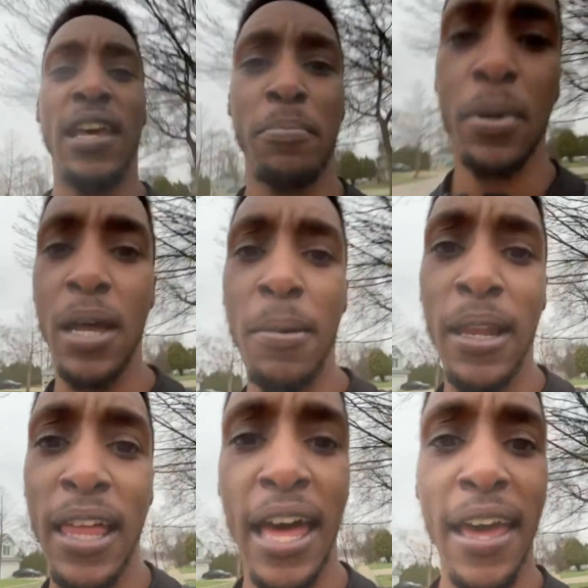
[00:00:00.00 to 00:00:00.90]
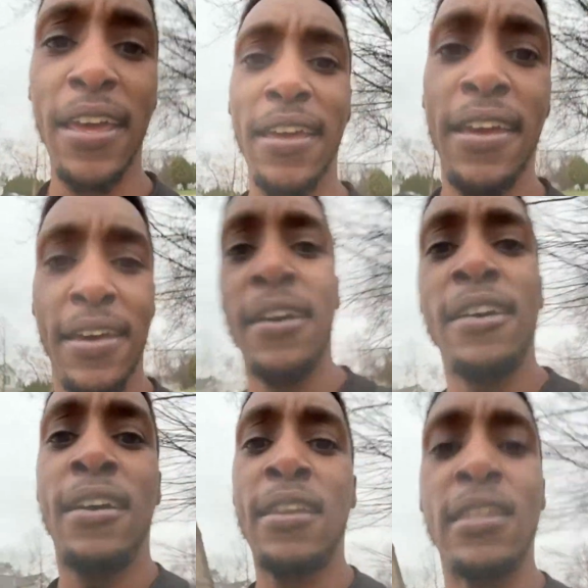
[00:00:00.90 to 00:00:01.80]
that, but I'm not gonna lie.
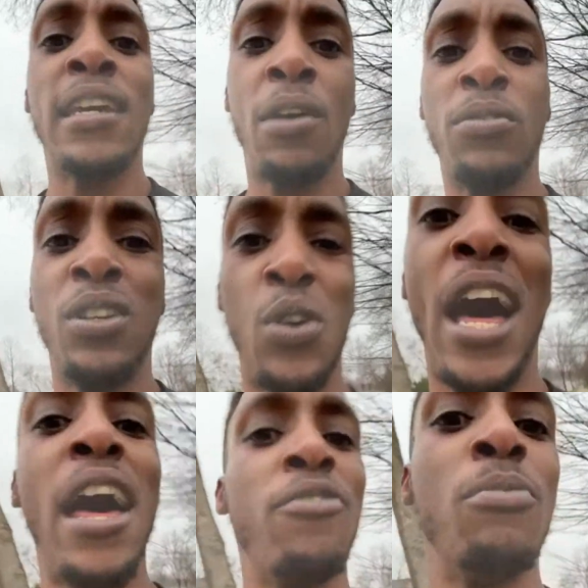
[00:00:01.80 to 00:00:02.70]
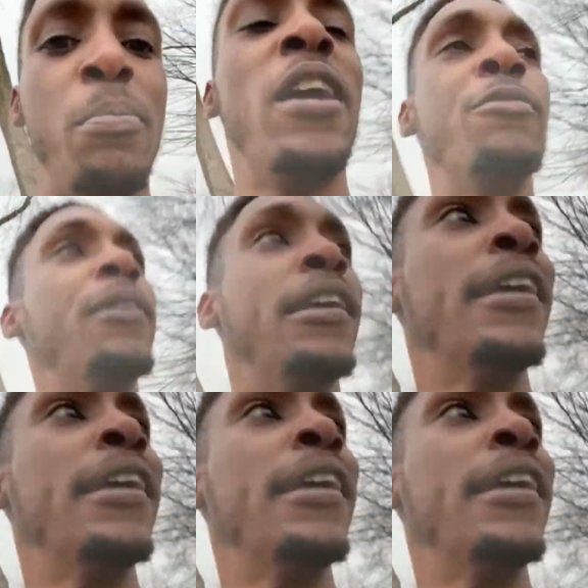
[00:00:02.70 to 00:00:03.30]
I think I was a little hot from the basement.